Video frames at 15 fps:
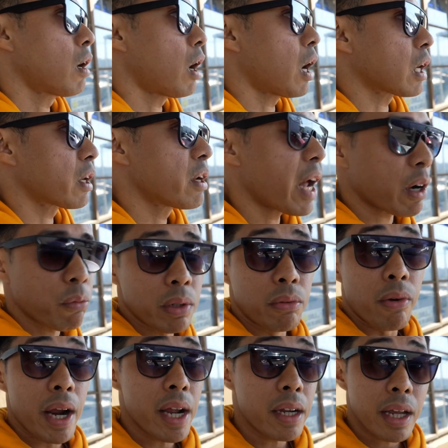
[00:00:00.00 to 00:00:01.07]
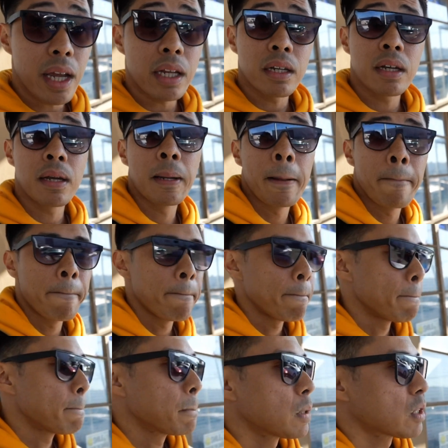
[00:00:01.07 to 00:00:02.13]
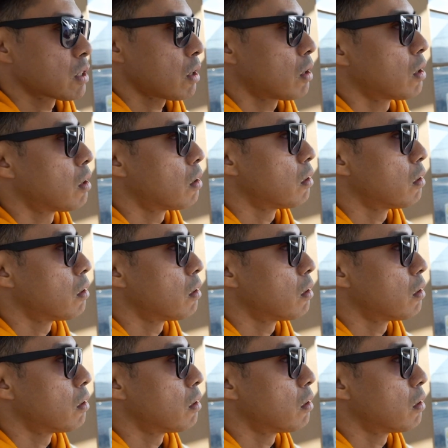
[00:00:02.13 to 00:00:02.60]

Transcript: connect with Ray again. So